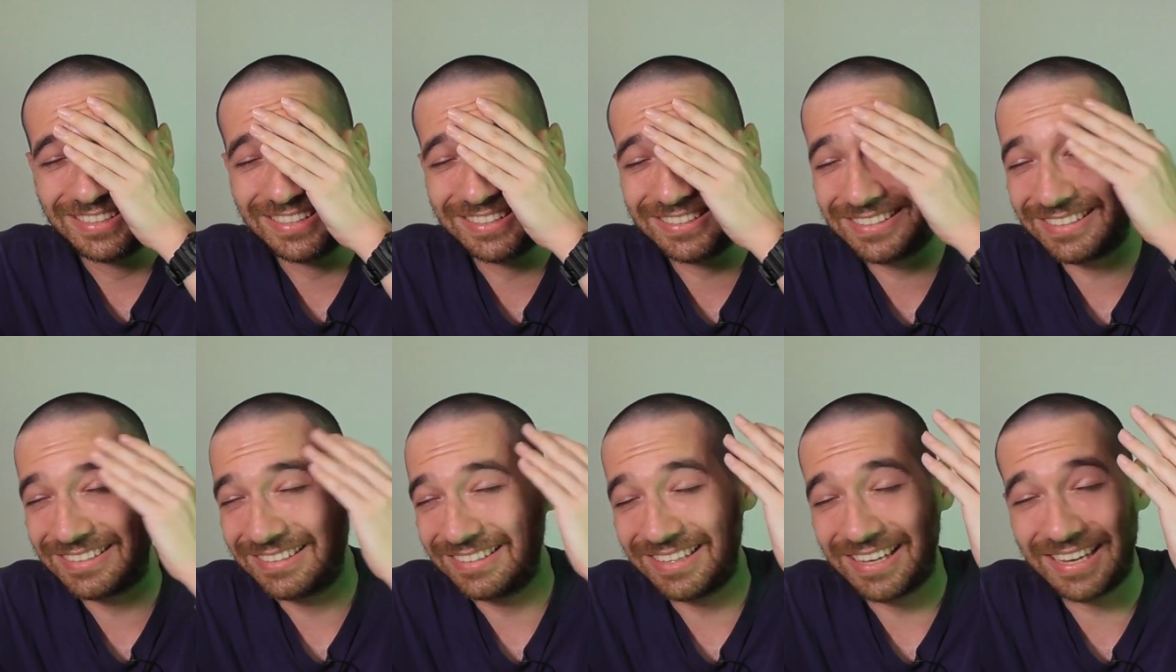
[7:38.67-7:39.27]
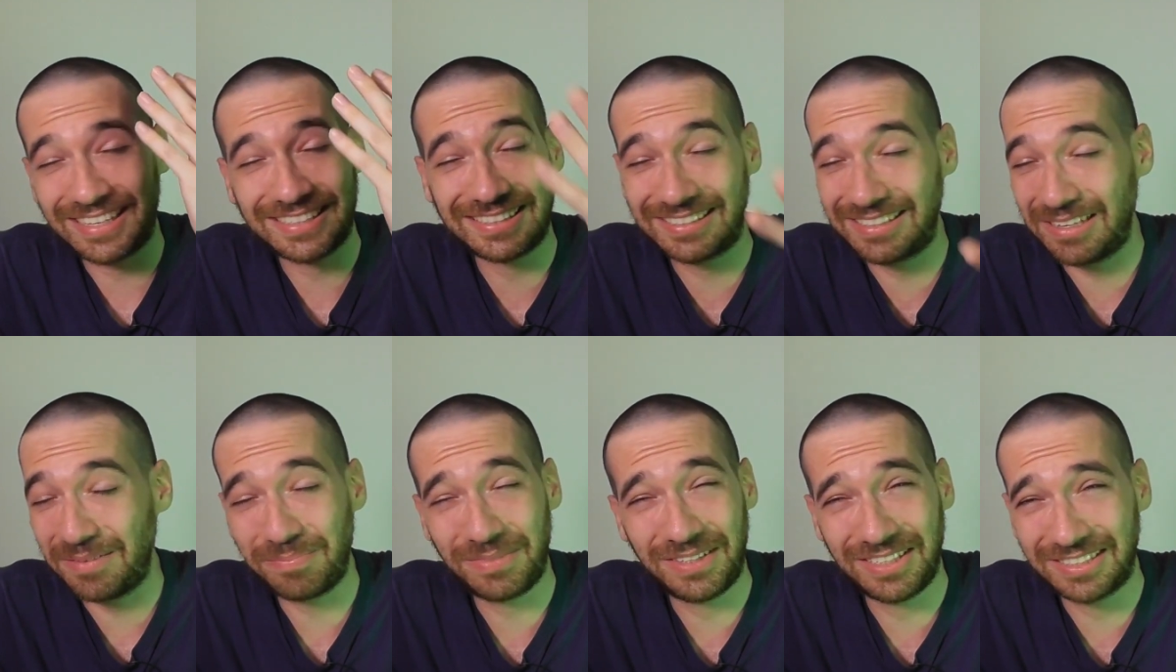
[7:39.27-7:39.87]
just
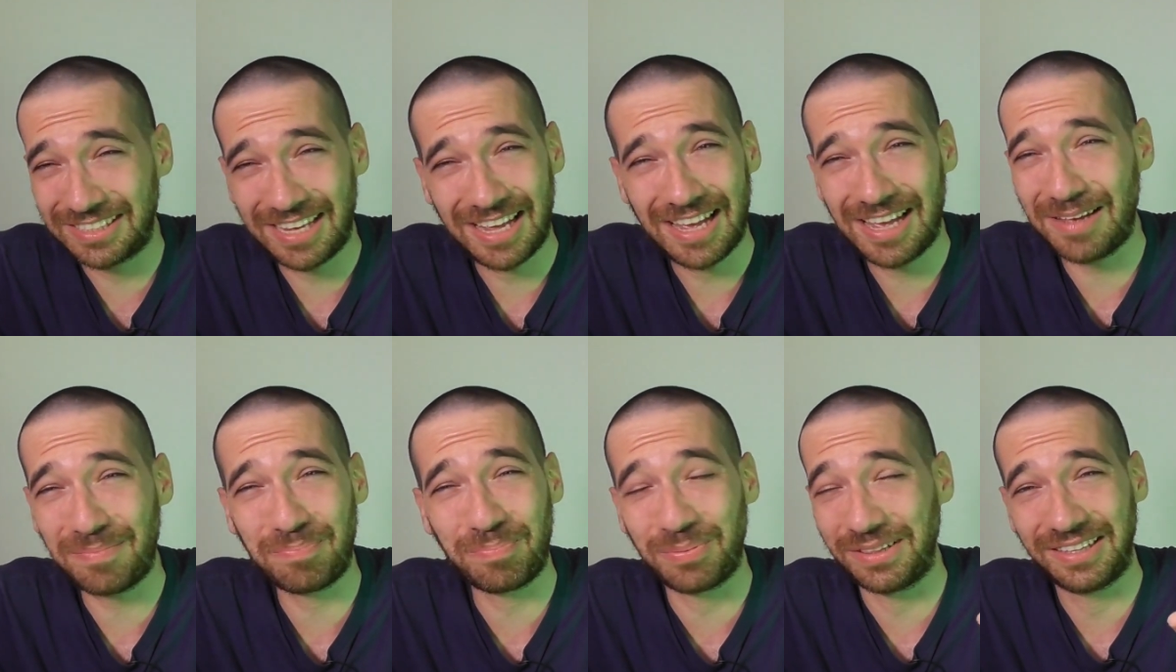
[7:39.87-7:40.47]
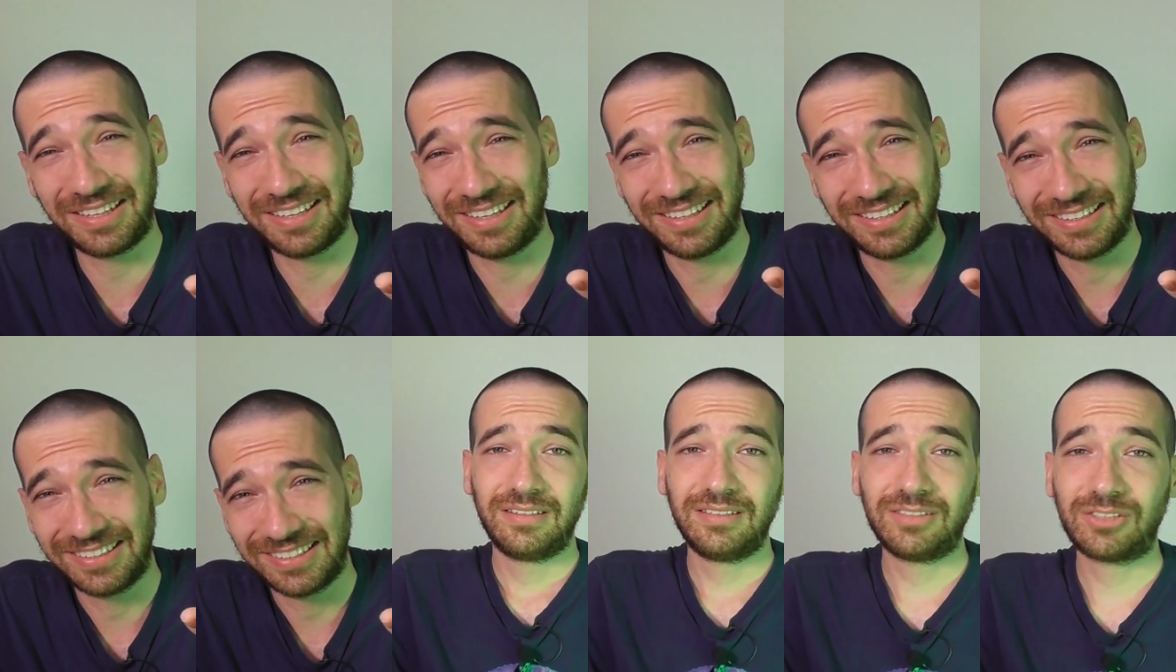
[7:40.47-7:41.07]
accept this happily.
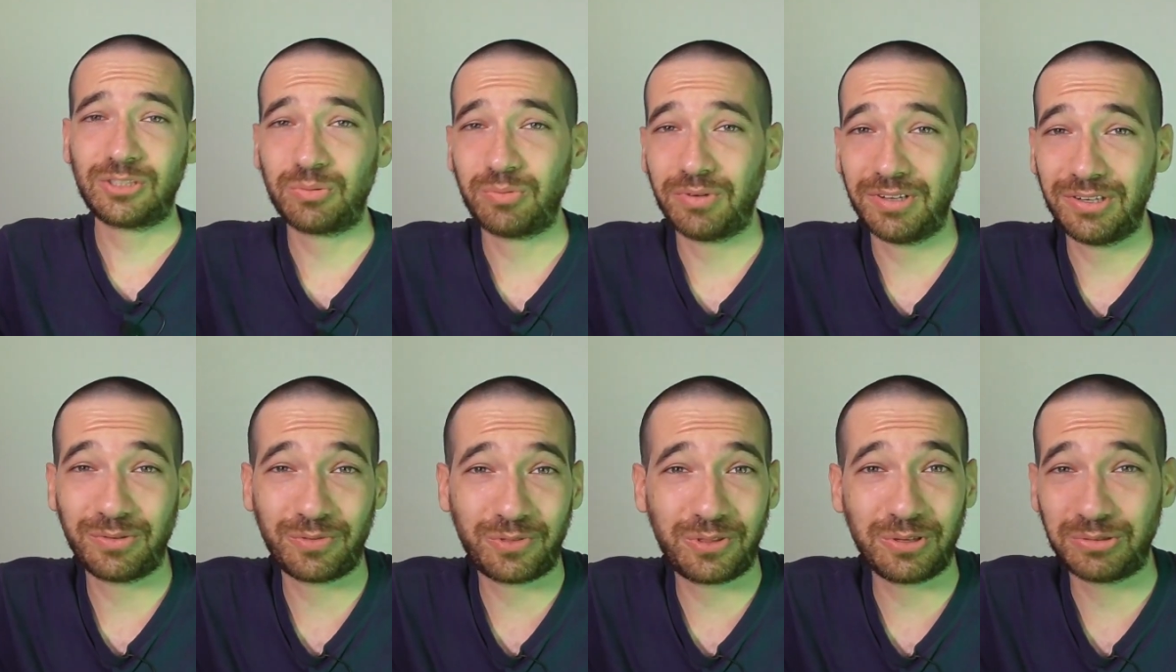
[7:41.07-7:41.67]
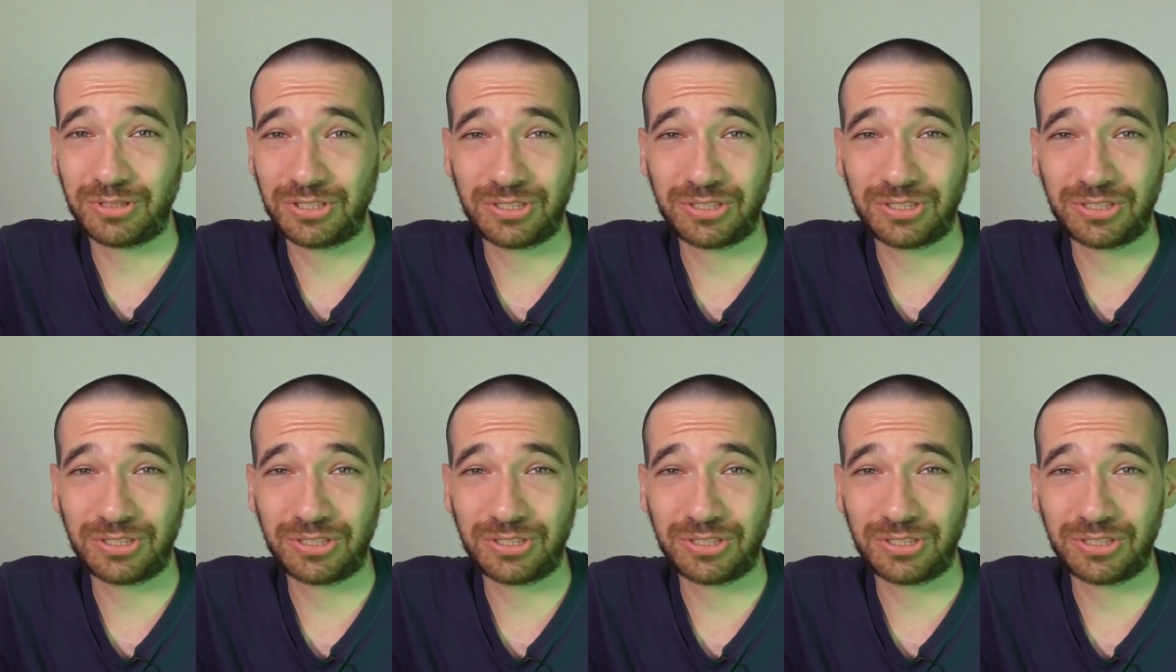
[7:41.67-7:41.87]
It's one of those